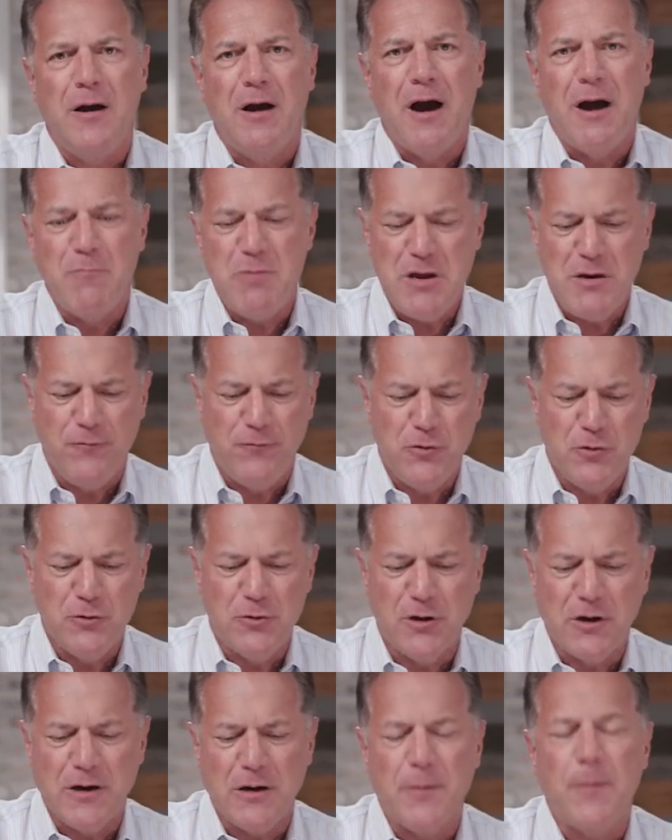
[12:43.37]
I mean, if you
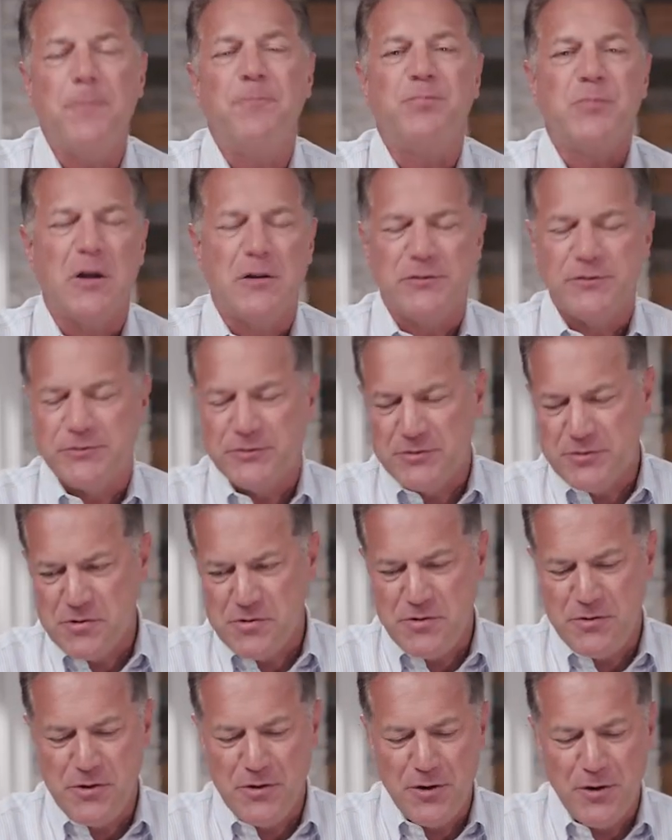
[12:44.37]
look at
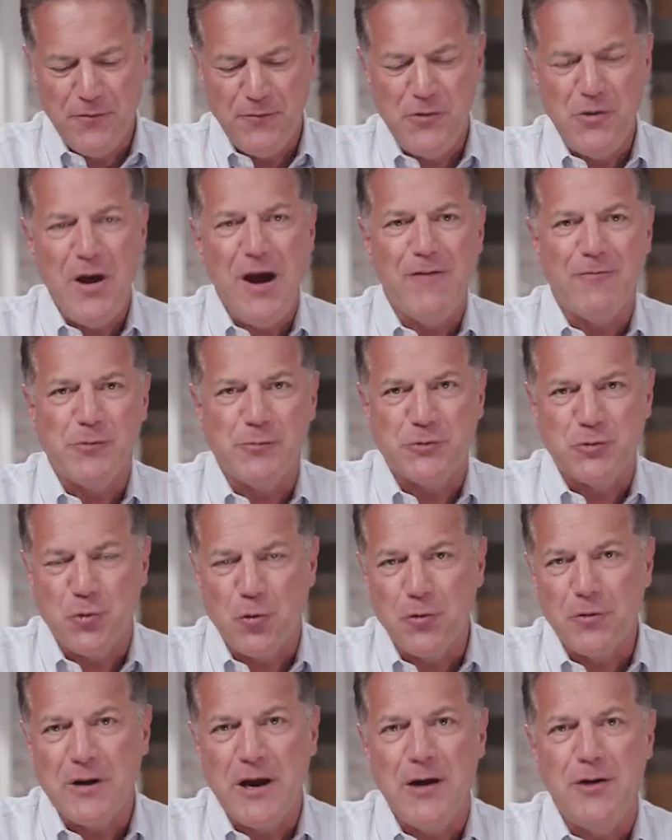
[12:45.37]
if you have a
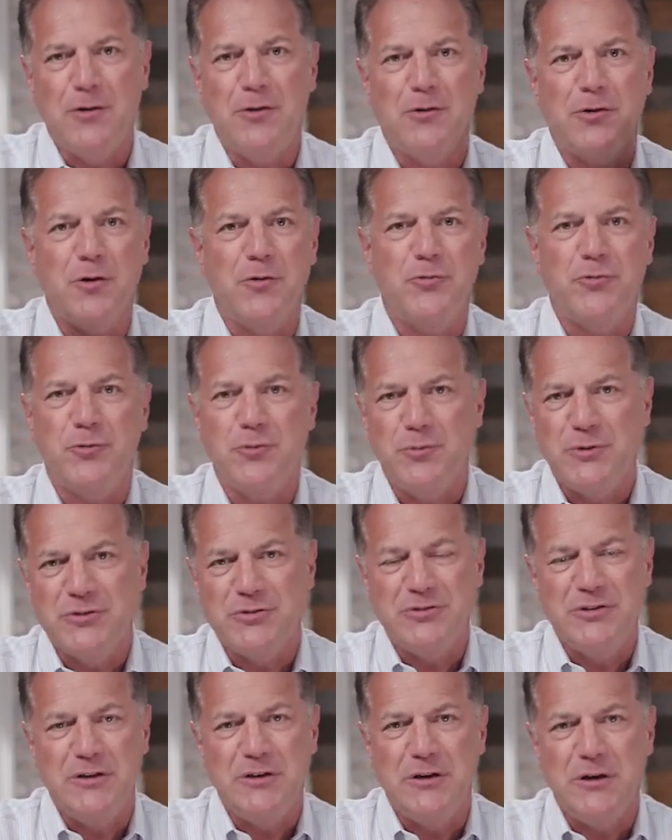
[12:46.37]
tornado go through a
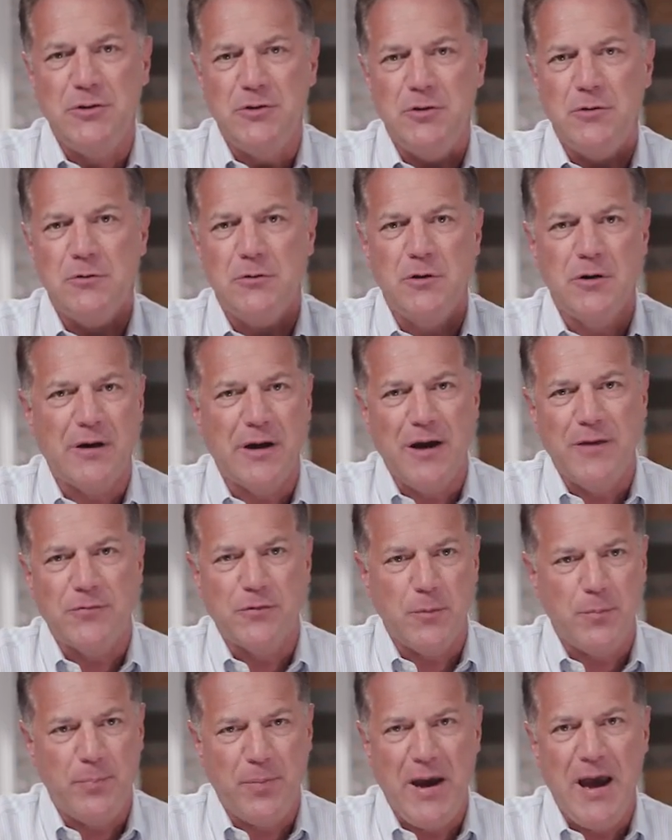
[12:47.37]
city and you look at
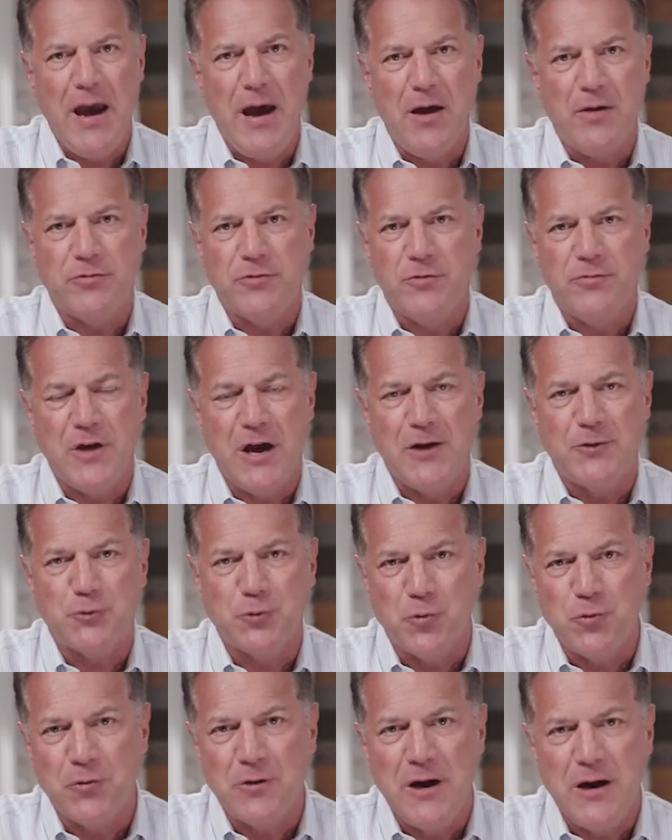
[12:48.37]
the path of that
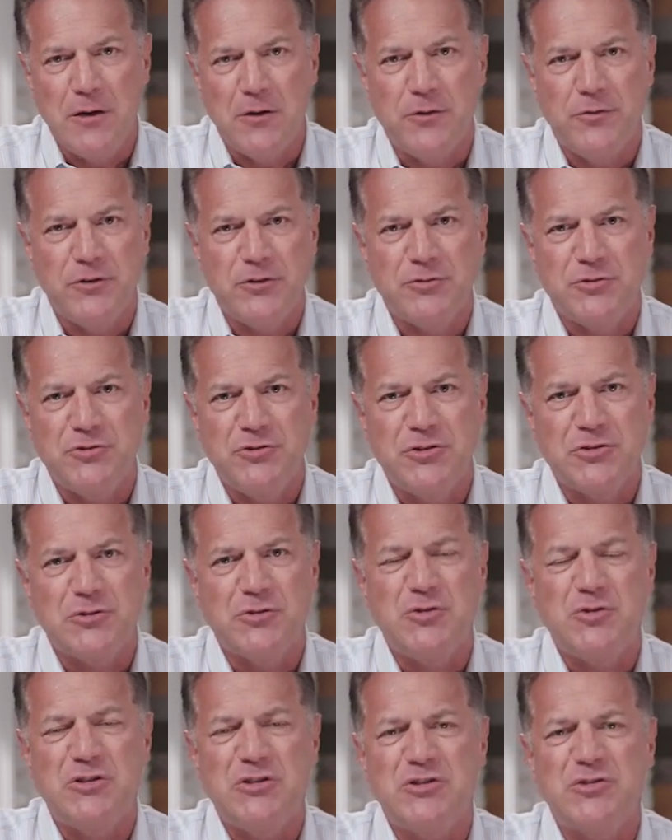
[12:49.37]
tornado, there's
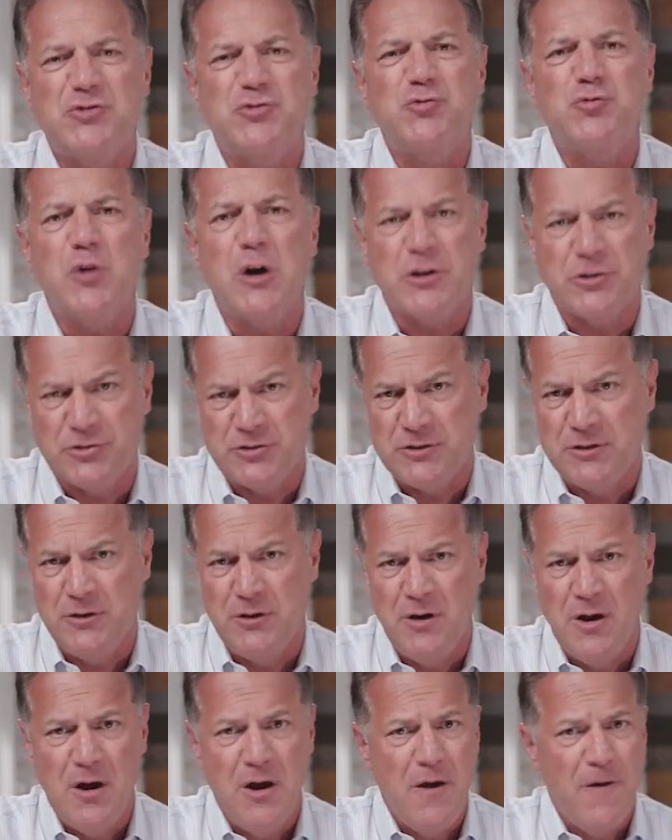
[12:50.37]
just
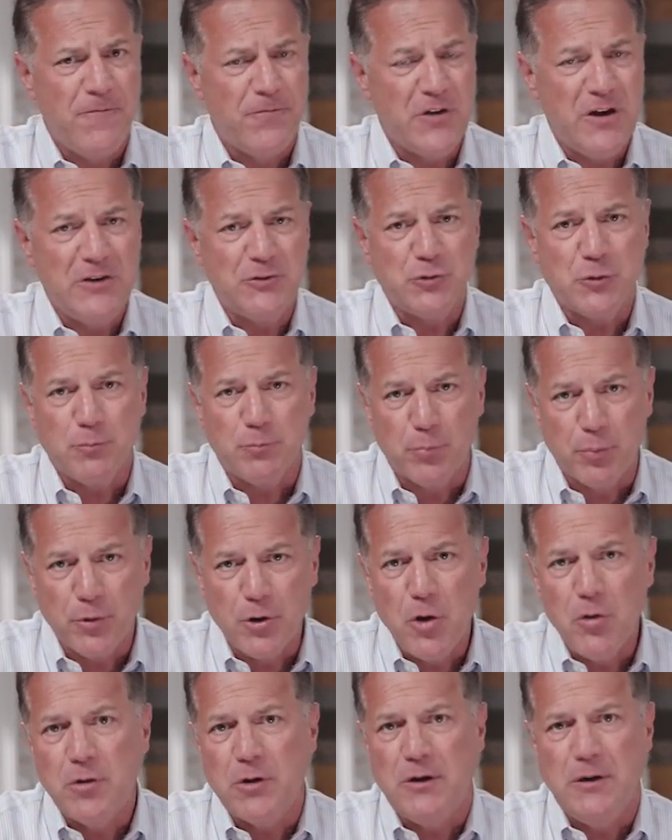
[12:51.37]
destruction. Things are
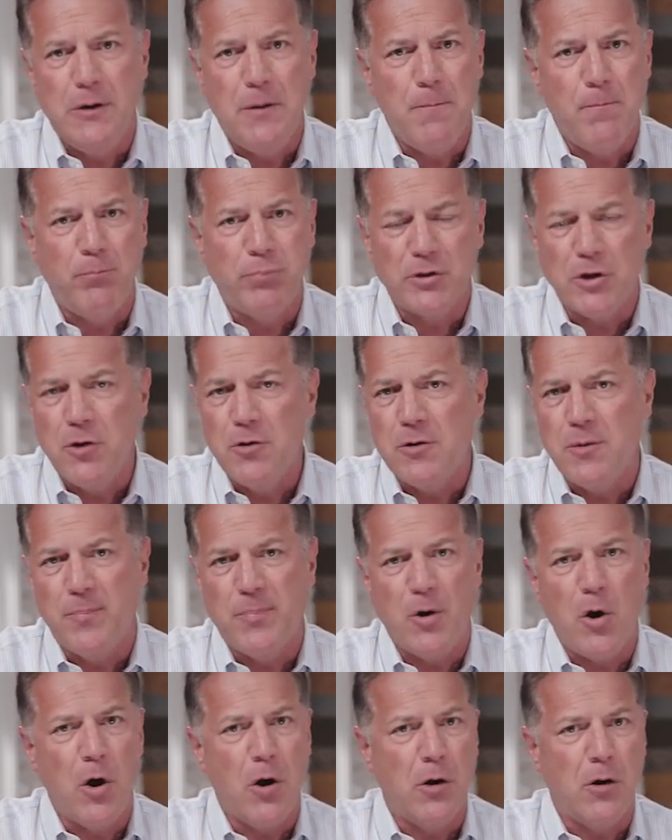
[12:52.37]
broken and blown
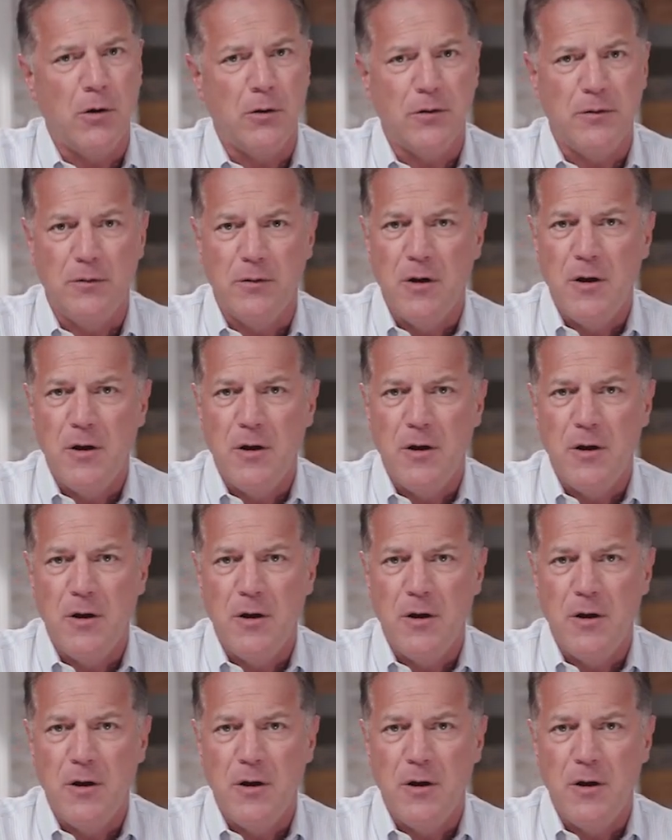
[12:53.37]
apart,